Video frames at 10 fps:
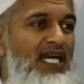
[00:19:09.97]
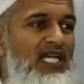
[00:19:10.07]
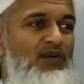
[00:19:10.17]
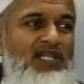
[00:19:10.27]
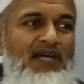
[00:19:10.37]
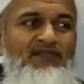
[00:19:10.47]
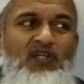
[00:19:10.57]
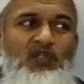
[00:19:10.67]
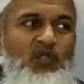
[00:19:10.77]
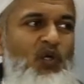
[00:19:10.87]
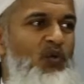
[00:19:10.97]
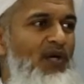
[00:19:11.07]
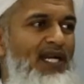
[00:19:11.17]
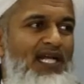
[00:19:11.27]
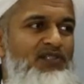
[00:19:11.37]
And oh Allah, I've got
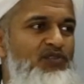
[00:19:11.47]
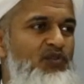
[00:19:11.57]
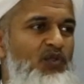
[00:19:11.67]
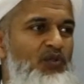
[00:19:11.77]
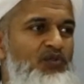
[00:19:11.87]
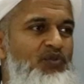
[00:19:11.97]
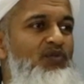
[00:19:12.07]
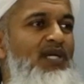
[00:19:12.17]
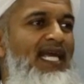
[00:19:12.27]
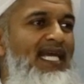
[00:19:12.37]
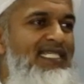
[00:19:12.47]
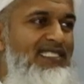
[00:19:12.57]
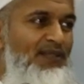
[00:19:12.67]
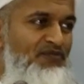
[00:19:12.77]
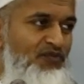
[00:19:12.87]
nowhere else to go to
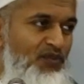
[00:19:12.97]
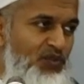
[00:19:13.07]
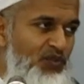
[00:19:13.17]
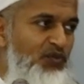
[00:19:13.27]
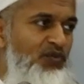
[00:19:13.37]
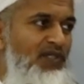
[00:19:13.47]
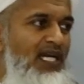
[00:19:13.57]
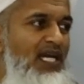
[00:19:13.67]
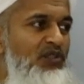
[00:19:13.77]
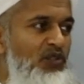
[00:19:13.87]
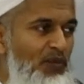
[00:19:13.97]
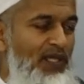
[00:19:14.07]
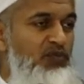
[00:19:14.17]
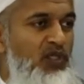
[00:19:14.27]
except for you and your place.